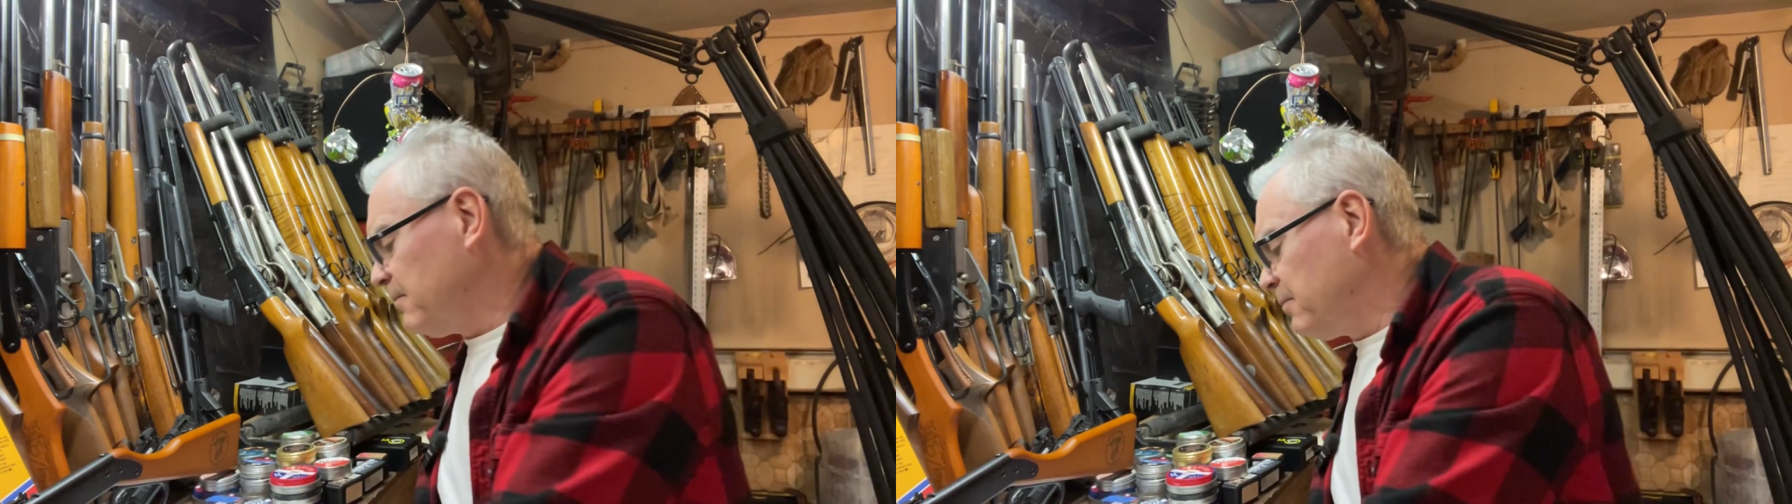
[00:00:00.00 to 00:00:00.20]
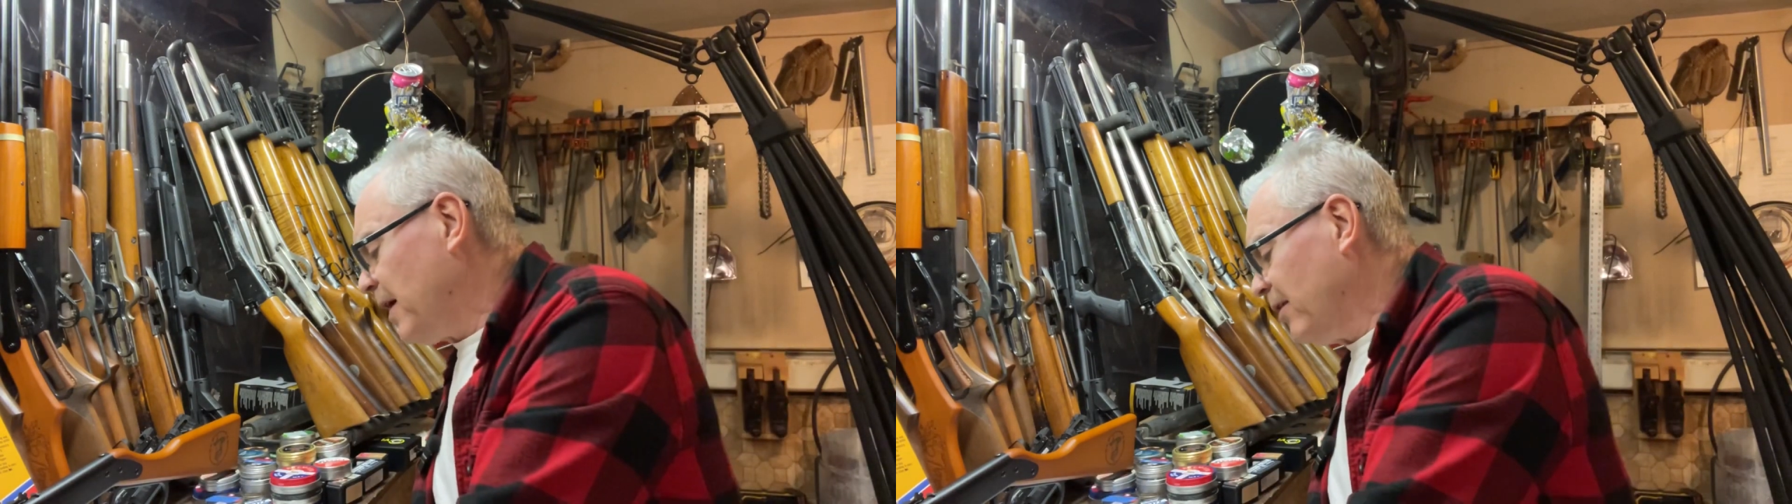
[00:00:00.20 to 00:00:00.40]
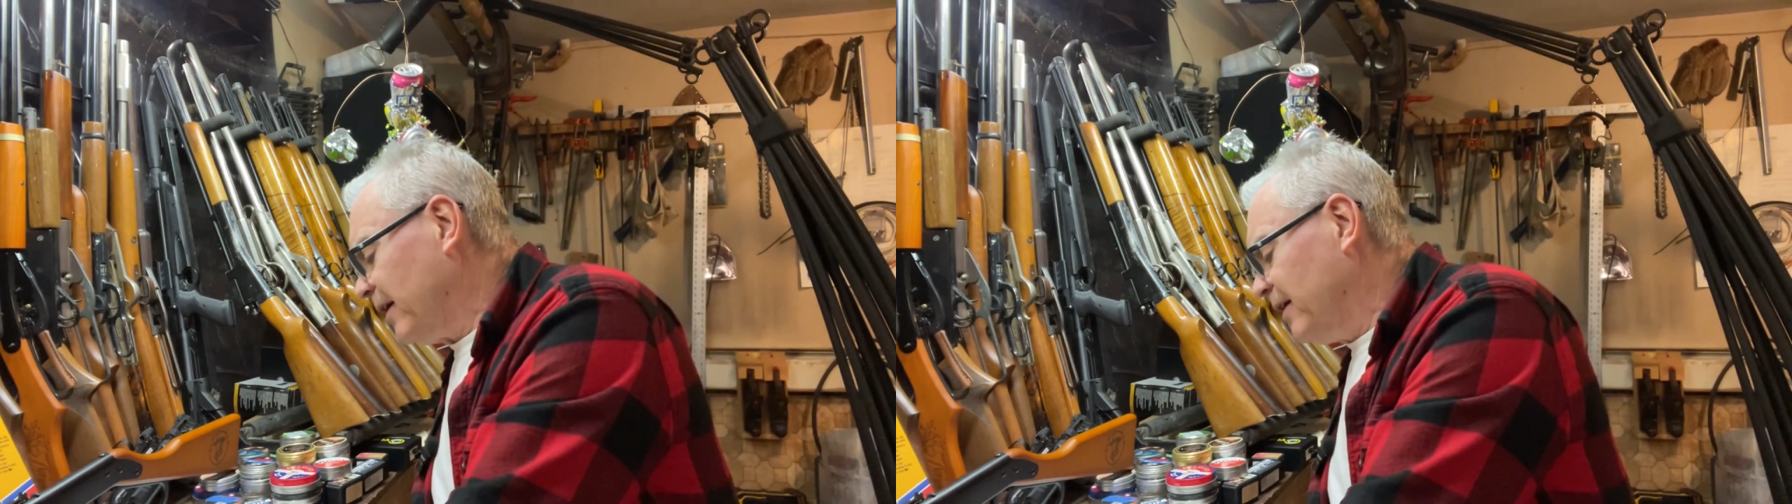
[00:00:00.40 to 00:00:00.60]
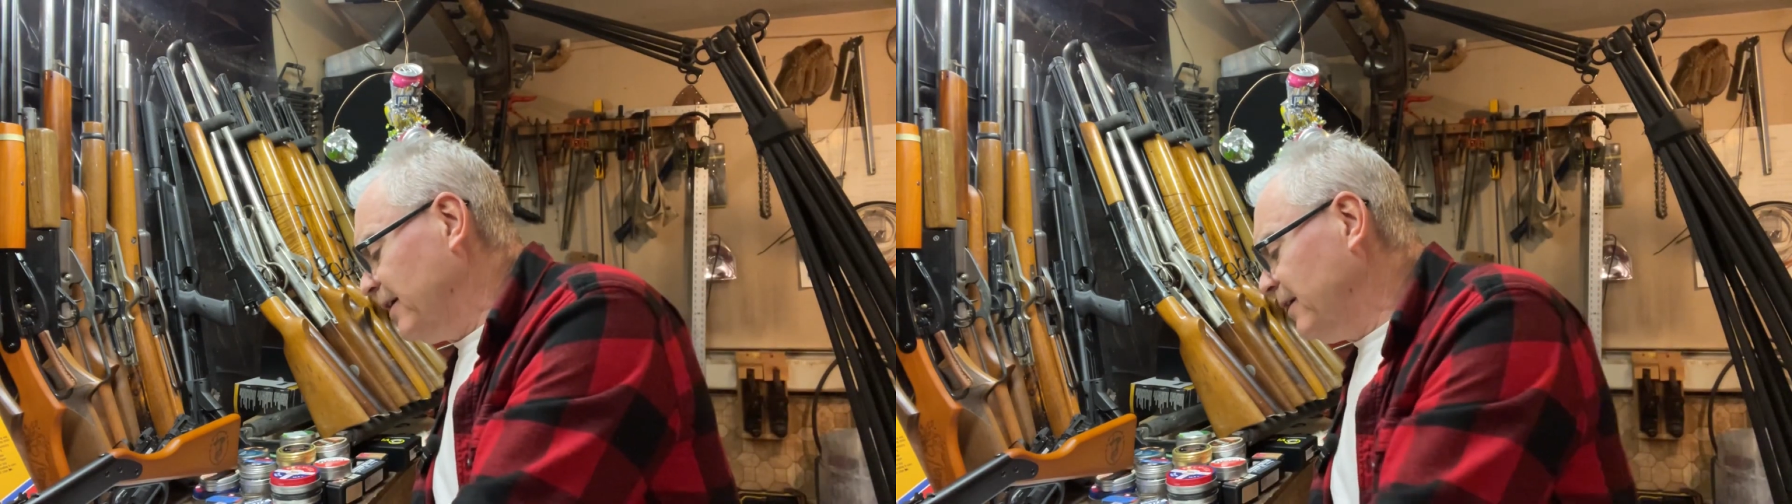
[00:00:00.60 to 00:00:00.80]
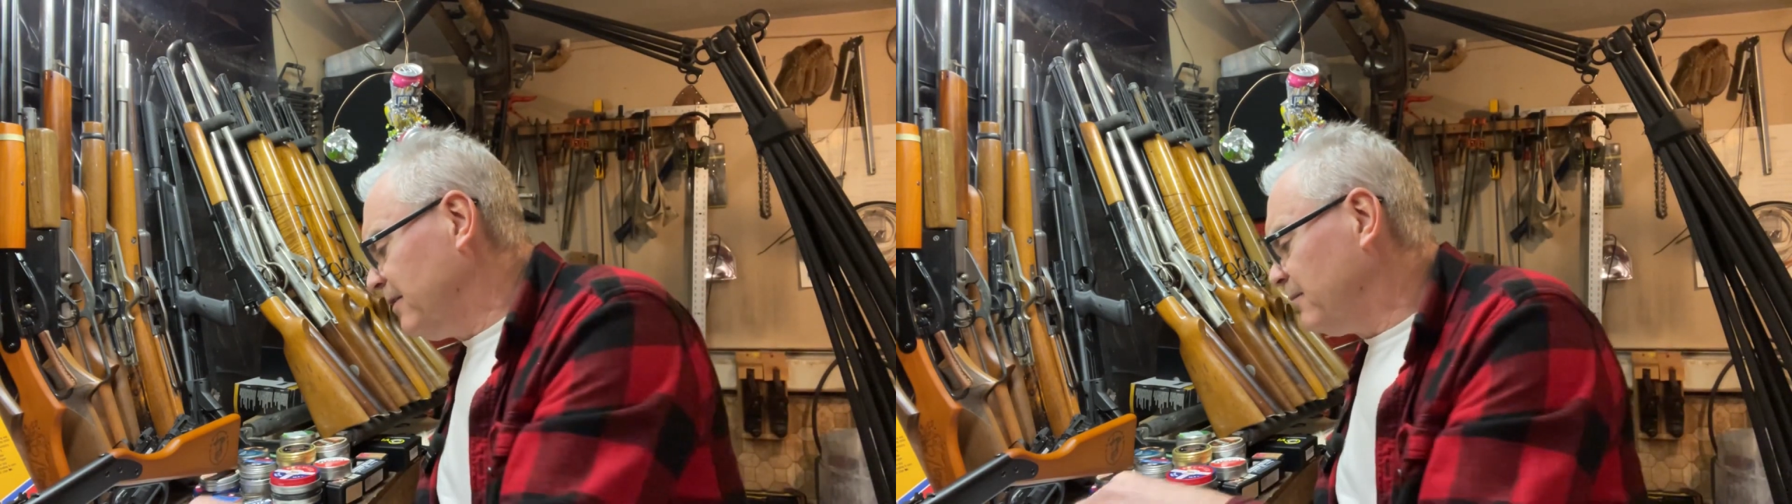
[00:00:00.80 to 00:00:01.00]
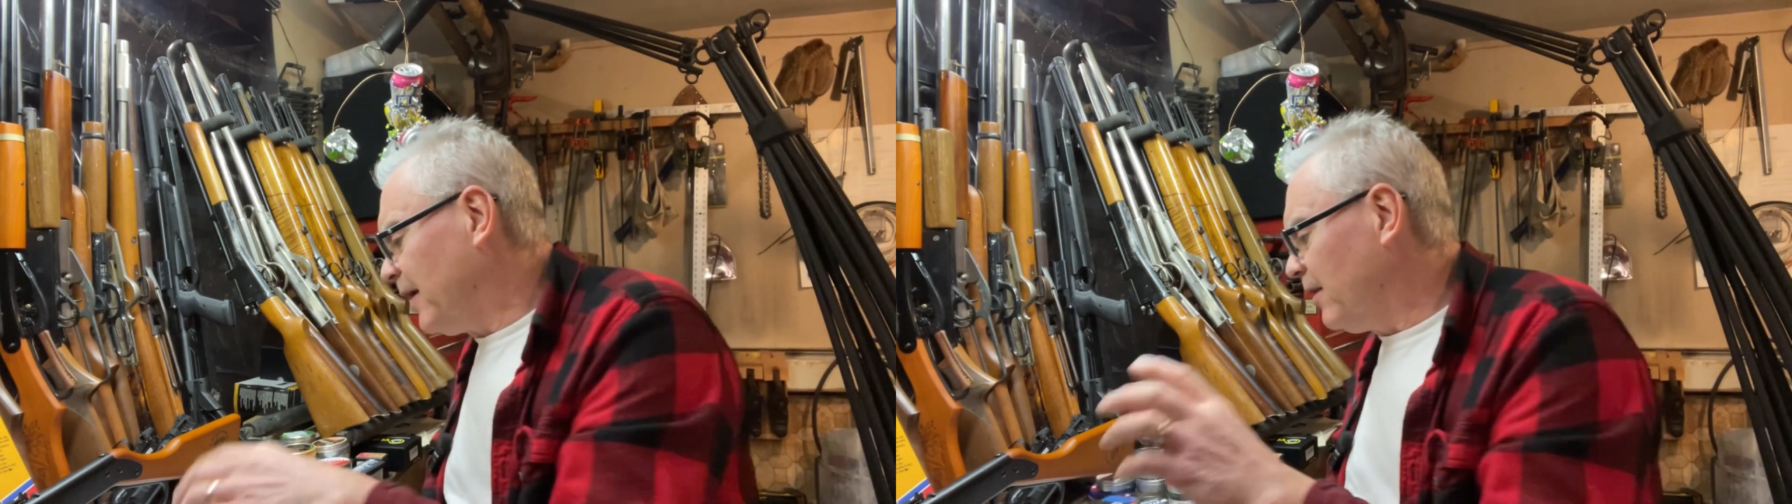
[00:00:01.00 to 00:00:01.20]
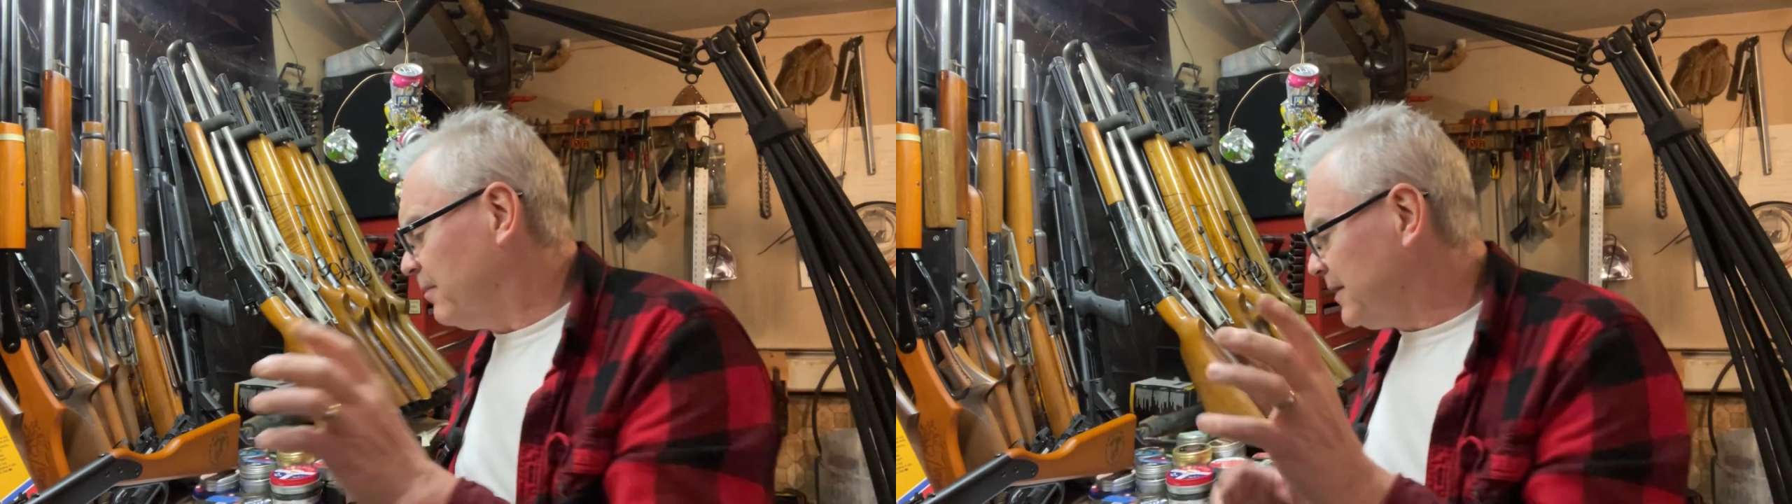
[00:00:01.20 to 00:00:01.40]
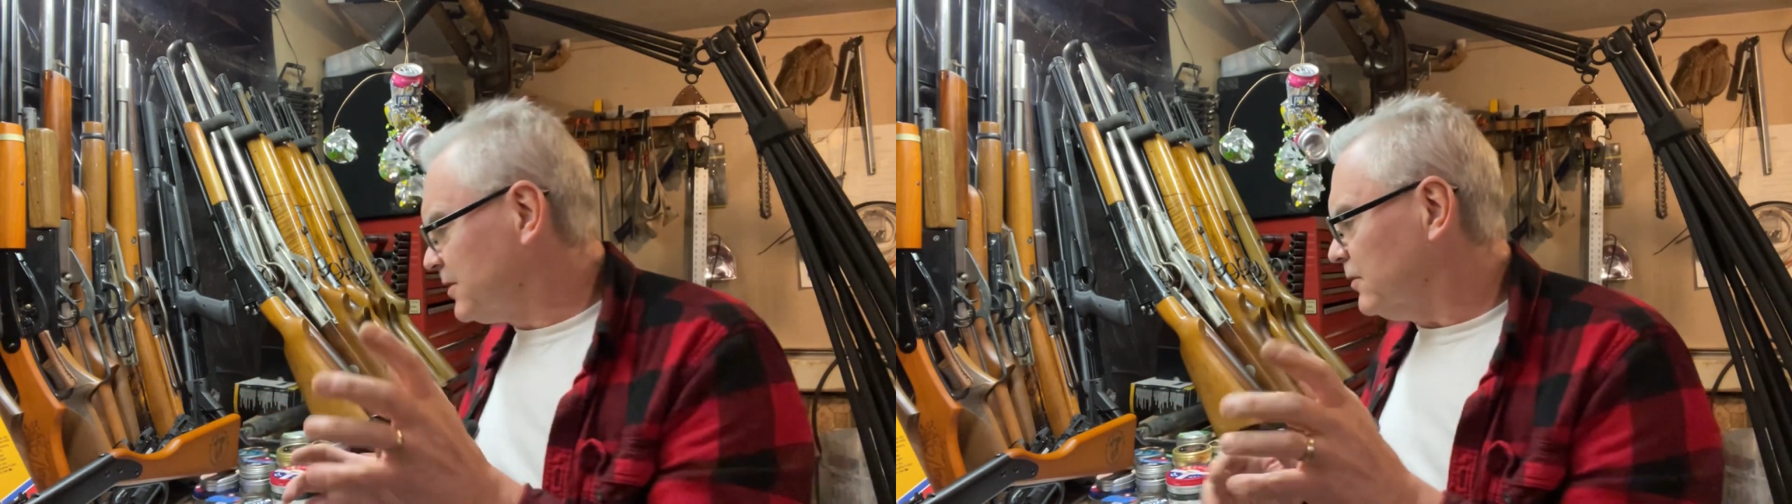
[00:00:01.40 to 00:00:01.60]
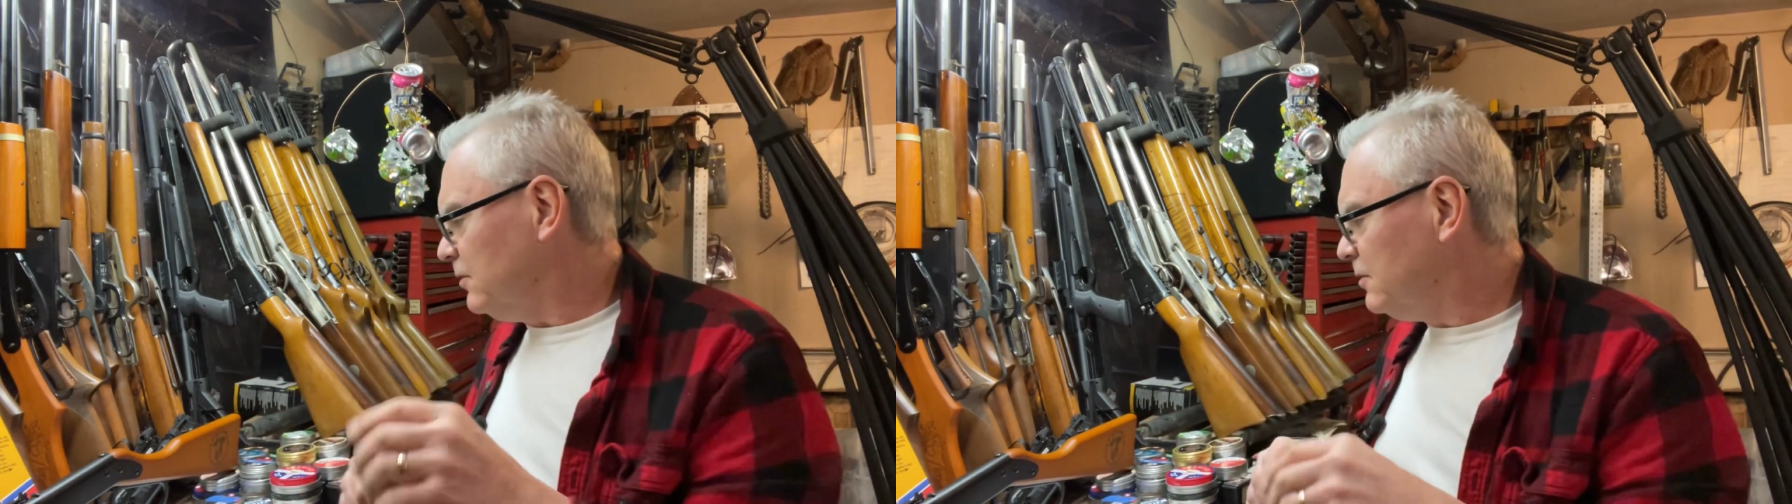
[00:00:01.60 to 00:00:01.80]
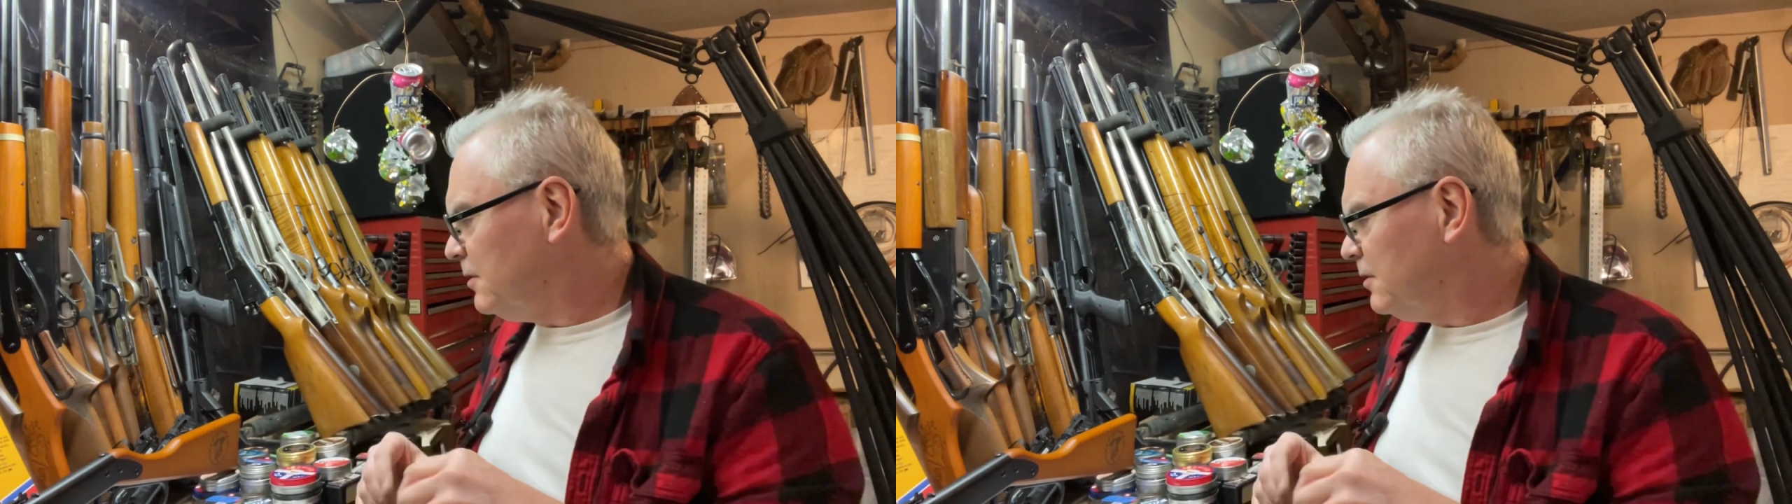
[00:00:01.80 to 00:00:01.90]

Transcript: pellet pistol